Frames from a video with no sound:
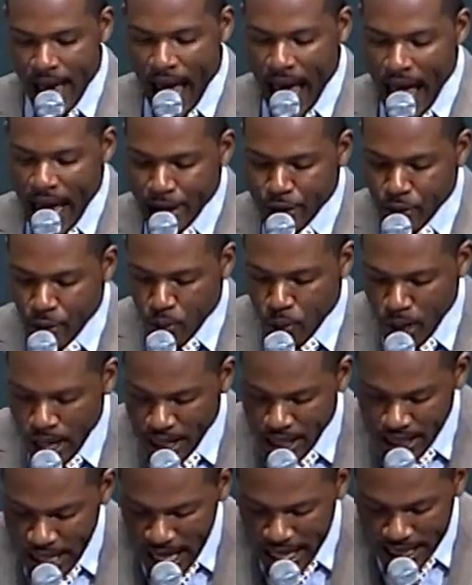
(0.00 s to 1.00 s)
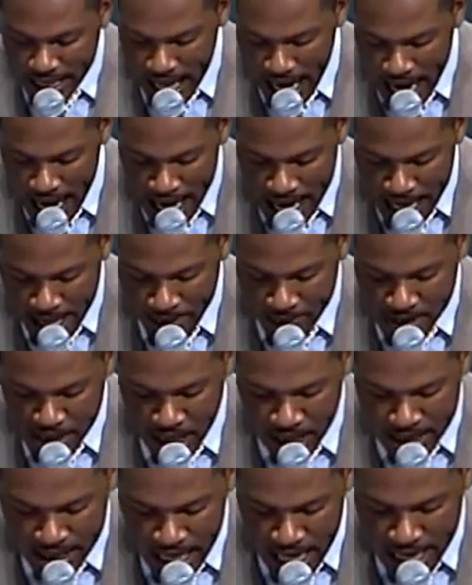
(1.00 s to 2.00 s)
And when they came
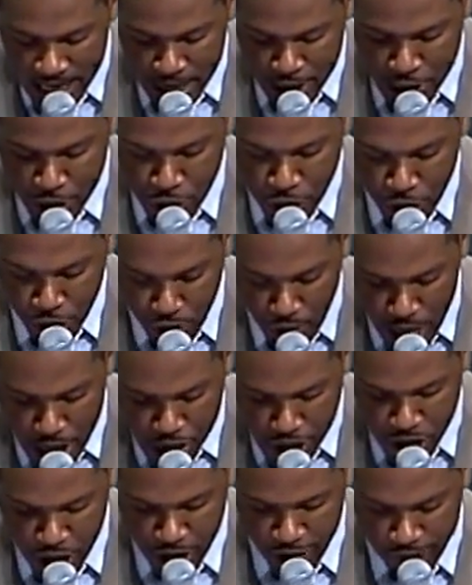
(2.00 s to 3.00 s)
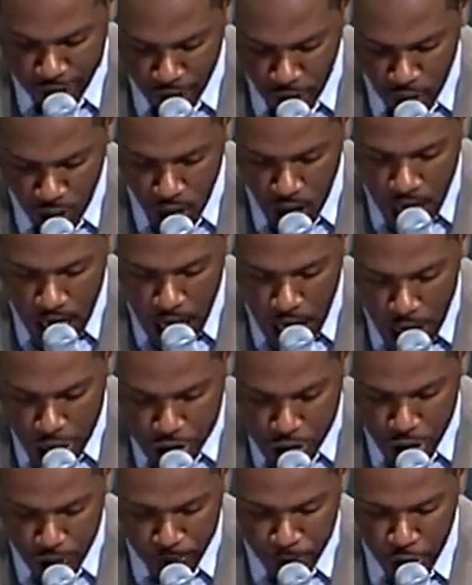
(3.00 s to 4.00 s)
to Nachon's threshing floor,
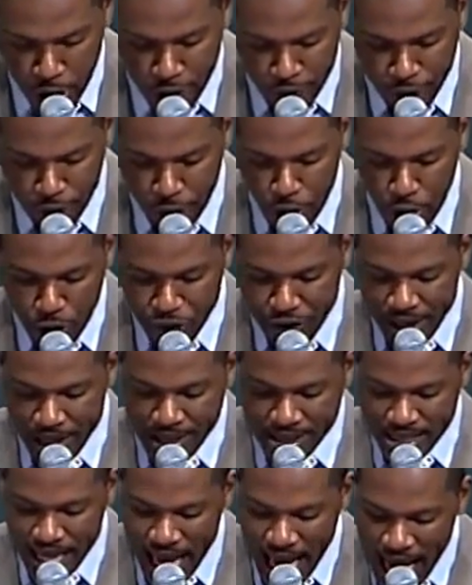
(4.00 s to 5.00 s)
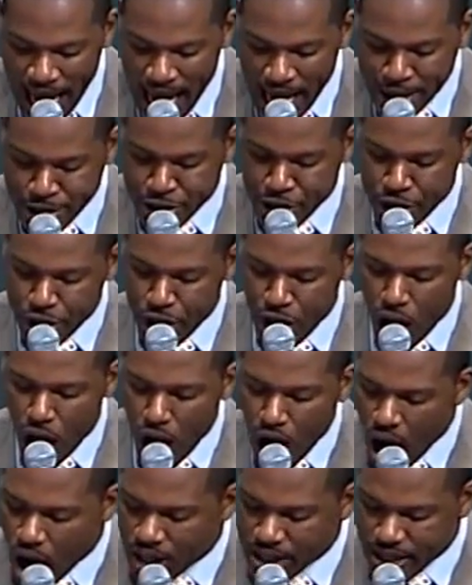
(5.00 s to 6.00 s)
Uzzah put forth his hand to the
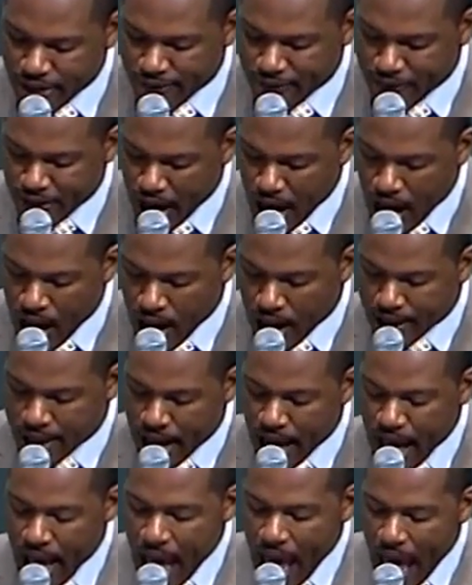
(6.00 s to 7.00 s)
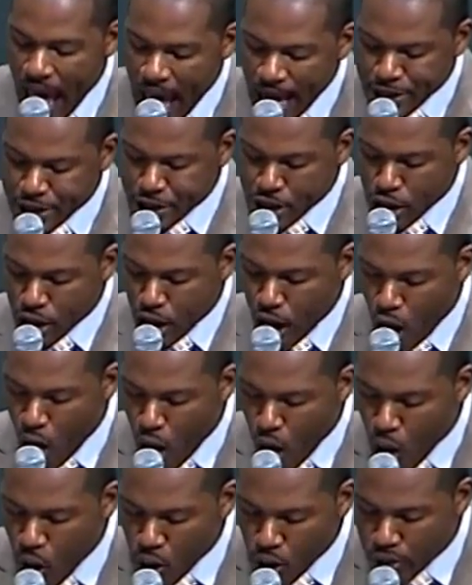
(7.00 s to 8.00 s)
ark of God and took
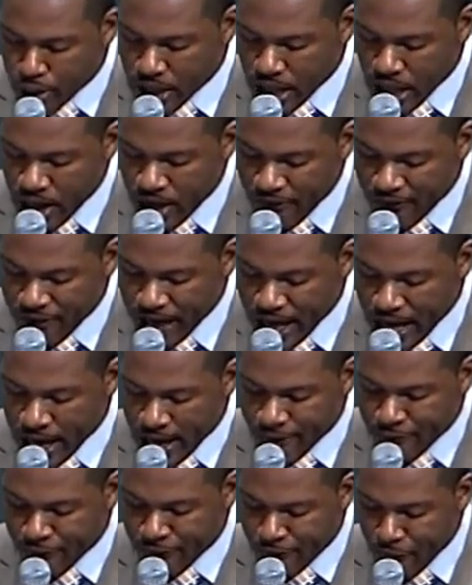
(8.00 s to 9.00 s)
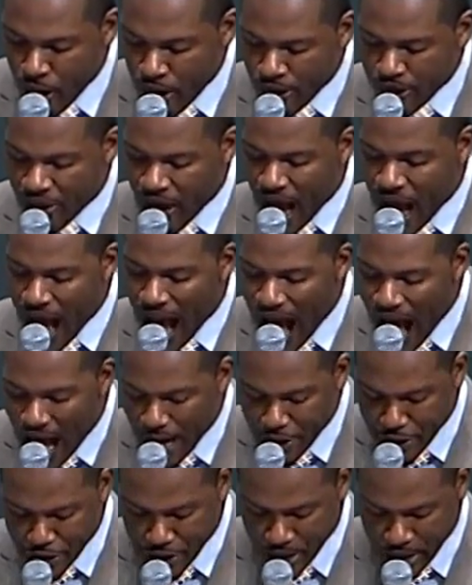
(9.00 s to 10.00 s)
hold of it, for the
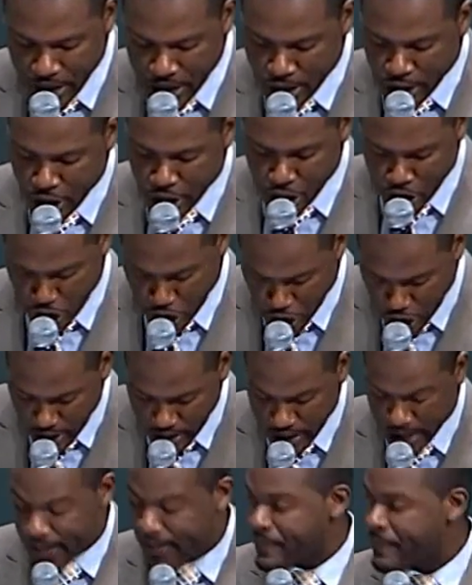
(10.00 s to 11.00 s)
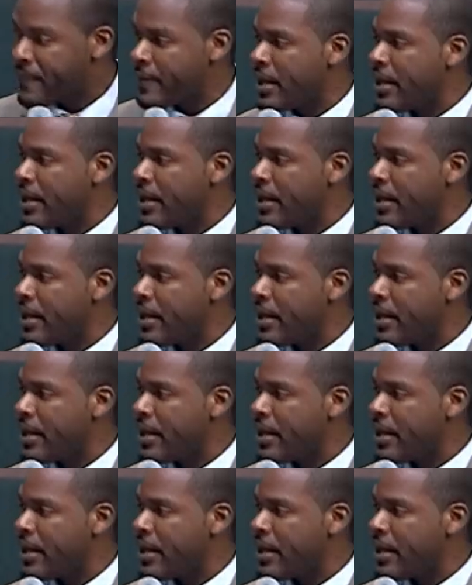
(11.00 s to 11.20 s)
oxen shook it.